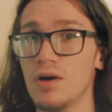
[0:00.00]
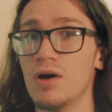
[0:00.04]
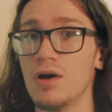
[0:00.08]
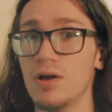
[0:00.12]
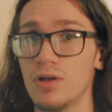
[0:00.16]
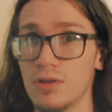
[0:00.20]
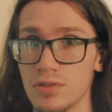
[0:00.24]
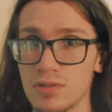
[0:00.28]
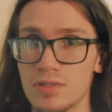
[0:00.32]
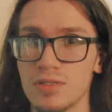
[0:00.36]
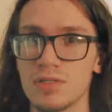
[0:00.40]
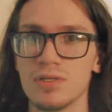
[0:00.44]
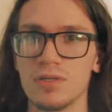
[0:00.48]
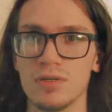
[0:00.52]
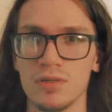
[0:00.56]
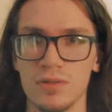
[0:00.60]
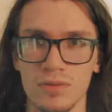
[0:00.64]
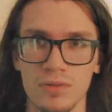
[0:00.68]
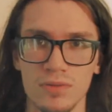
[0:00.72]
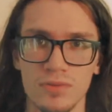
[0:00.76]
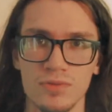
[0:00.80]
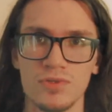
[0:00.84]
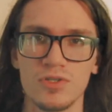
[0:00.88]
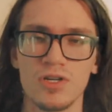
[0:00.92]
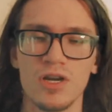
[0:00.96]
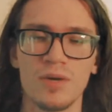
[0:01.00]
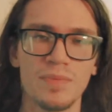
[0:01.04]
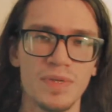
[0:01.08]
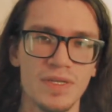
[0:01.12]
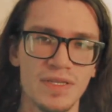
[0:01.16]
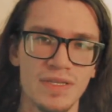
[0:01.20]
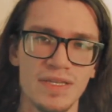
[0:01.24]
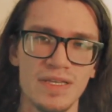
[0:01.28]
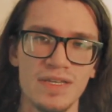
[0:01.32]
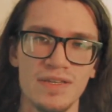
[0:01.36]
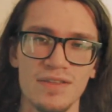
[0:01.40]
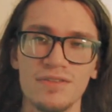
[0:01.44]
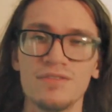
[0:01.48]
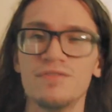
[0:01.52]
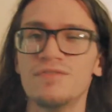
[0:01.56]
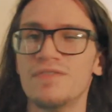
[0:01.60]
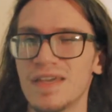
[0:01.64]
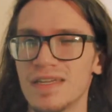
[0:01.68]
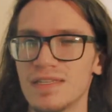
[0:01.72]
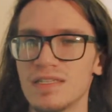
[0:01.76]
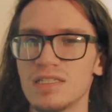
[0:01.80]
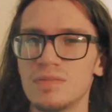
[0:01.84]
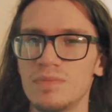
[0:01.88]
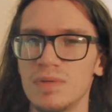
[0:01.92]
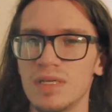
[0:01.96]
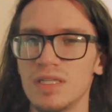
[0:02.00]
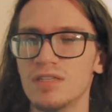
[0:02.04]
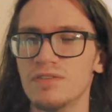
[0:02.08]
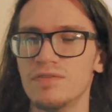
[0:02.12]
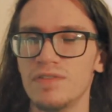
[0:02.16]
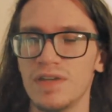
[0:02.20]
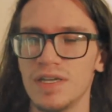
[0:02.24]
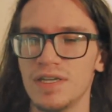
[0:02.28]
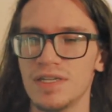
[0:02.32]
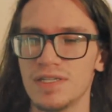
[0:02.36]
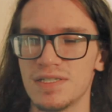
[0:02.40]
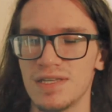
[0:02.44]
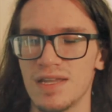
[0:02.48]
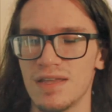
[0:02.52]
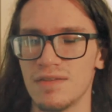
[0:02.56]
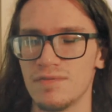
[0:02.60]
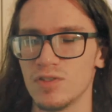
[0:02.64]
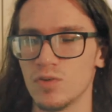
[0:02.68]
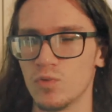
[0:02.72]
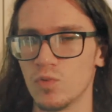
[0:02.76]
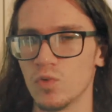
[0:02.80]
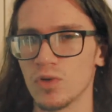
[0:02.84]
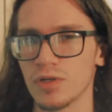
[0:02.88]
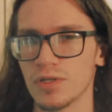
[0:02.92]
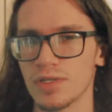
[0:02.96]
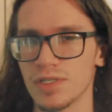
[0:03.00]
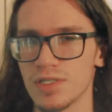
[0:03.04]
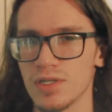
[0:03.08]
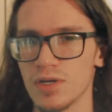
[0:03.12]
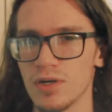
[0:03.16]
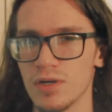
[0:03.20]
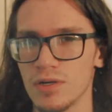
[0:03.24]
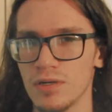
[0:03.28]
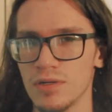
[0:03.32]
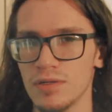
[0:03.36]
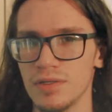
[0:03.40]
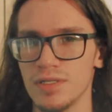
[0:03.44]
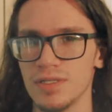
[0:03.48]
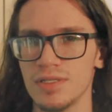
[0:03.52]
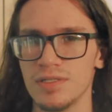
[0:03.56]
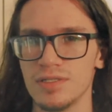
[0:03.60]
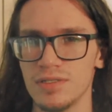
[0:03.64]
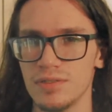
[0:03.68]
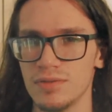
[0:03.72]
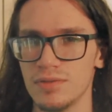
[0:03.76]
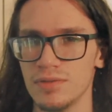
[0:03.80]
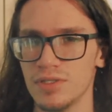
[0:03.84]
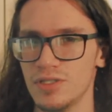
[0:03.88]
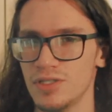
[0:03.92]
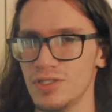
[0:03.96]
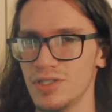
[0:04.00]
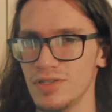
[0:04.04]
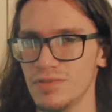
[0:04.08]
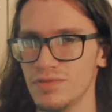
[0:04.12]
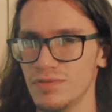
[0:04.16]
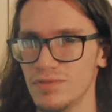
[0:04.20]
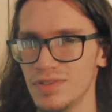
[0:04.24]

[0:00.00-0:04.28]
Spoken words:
also dropping the fan speed. The fan doesn't have to work as hard to achieve